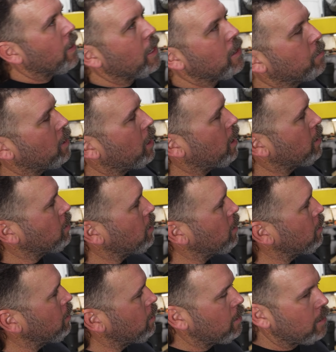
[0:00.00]
got the blocks
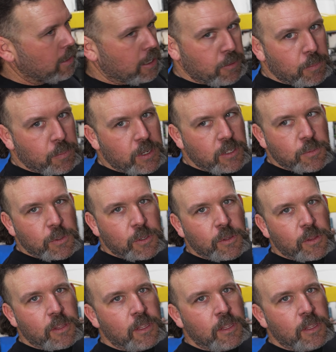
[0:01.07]
in. That went pretty smooth.